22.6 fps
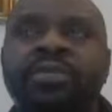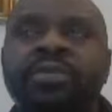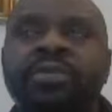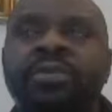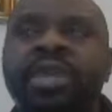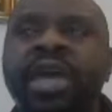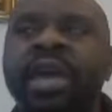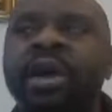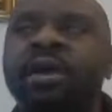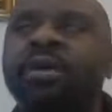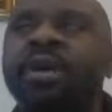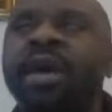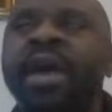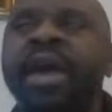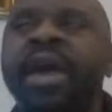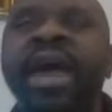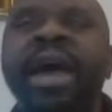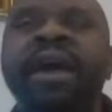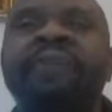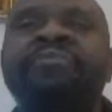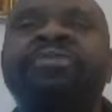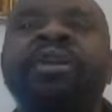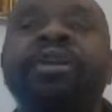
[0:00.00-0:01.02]
they're going to
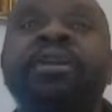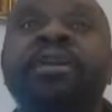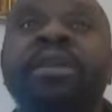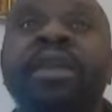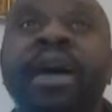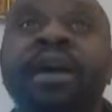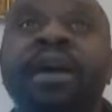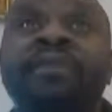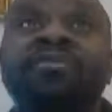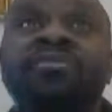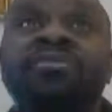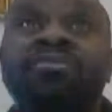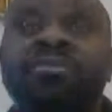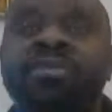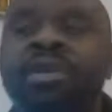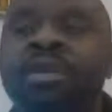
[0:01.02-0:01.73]
have the devil.